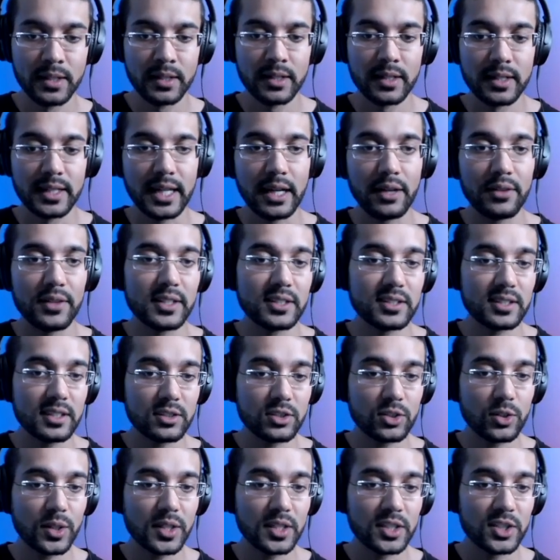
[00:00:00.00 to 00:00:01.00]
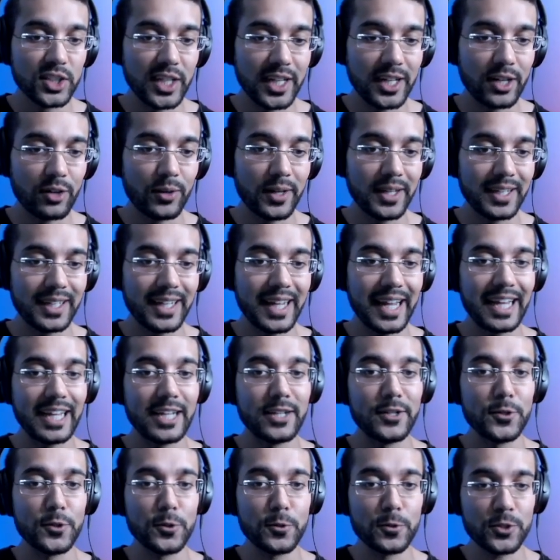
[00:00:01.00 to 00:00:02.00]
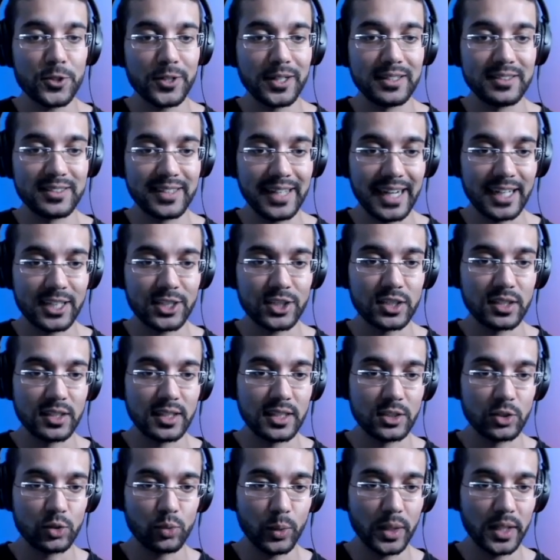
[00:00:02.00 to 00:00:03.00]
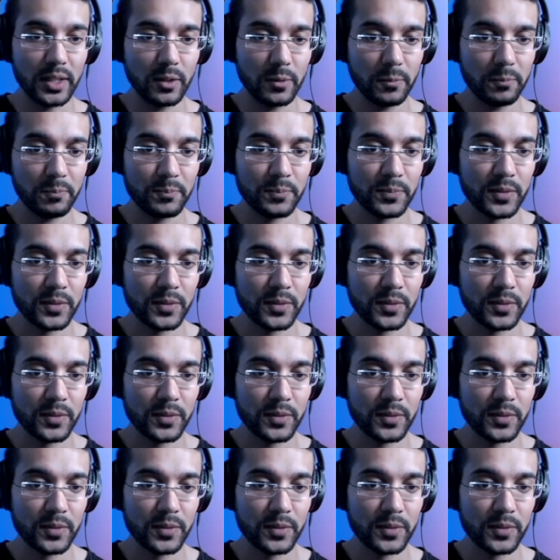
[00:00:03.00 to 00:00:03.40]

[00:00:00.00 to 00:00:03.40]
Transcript: Now, this is going to generate a new transaction as well.